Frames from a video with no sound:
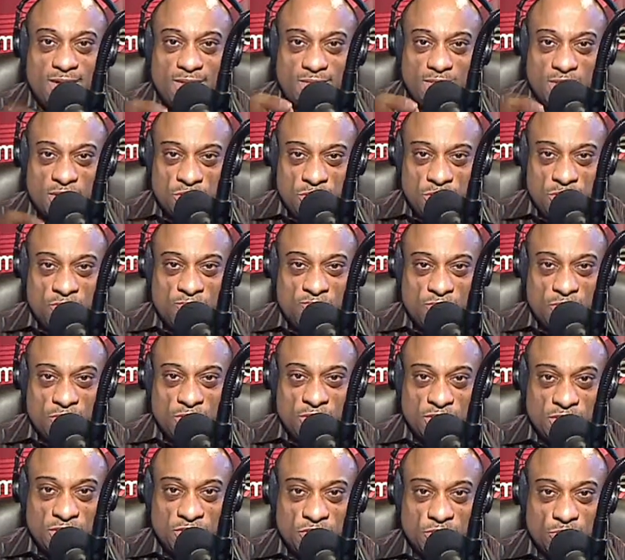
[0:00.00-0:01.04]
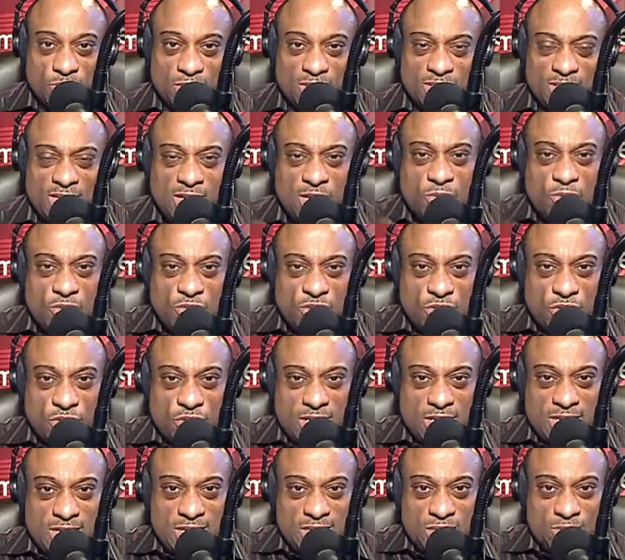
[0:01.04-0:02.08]
that you're falling short, get on your
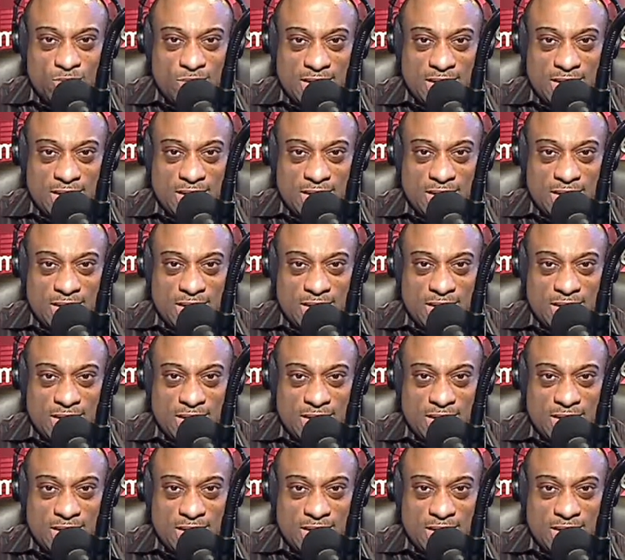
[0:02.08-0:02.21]
knees